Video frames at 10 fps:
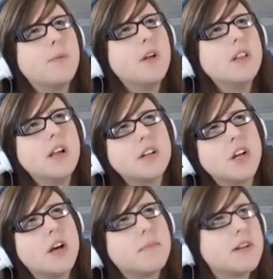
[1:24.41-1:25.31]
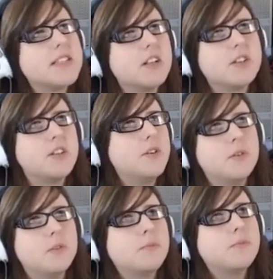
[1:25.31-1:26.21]
Well, locked on, press
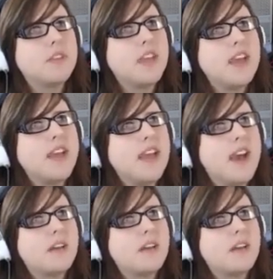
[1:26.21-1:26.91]
L2. Yeah, yeah, yeah.